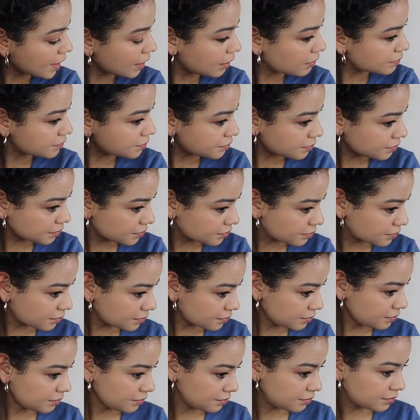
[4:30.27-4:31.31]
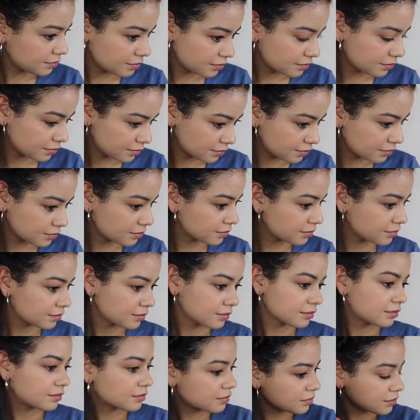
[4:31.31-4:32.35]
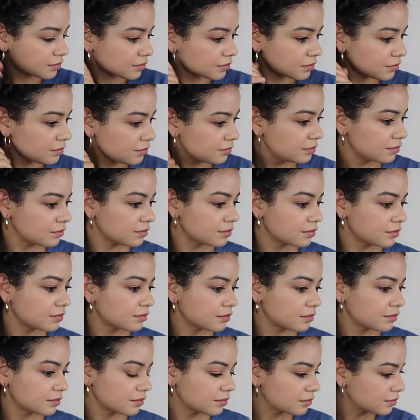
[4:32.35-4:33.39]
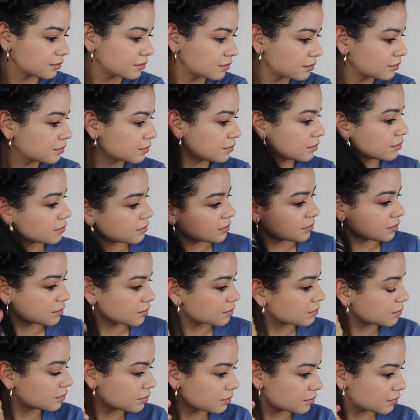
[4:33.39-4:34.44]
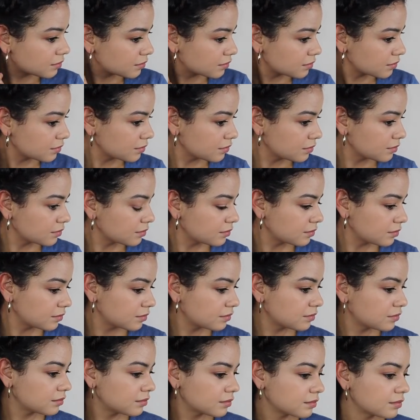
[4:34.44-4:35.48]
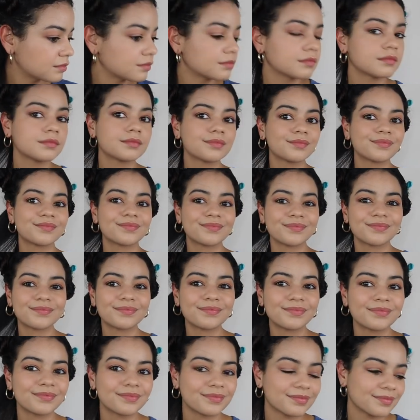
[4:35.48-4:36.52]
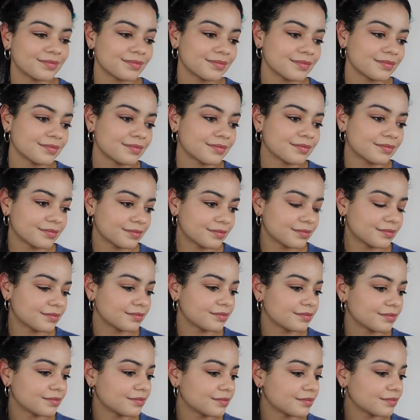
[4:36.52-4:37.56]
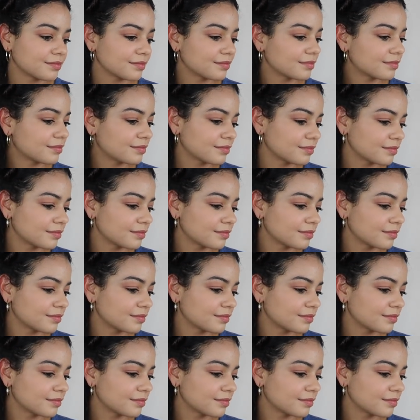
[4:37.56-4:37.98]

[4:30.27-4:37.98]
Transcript: Nobody speaks.